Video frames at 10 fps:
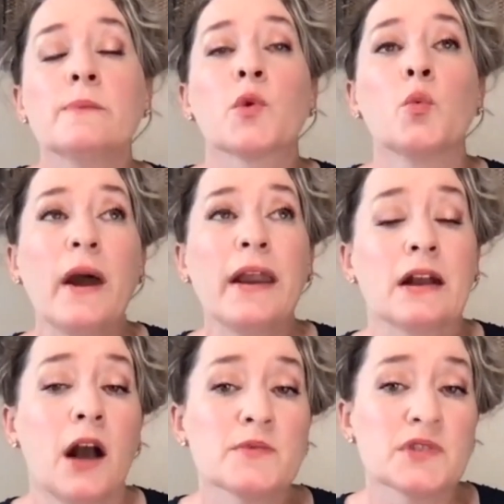when it
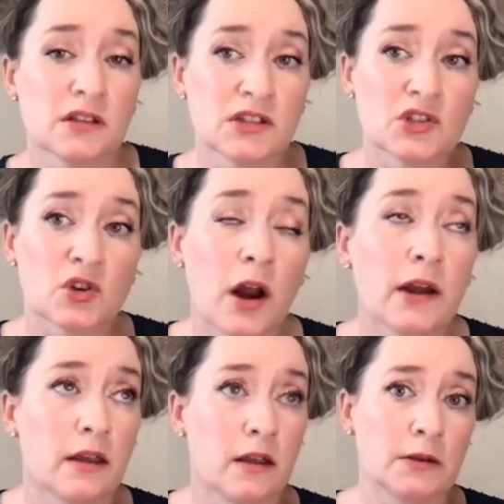comes to this
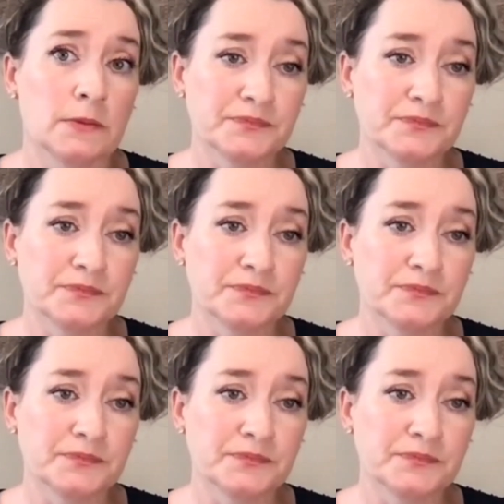chronic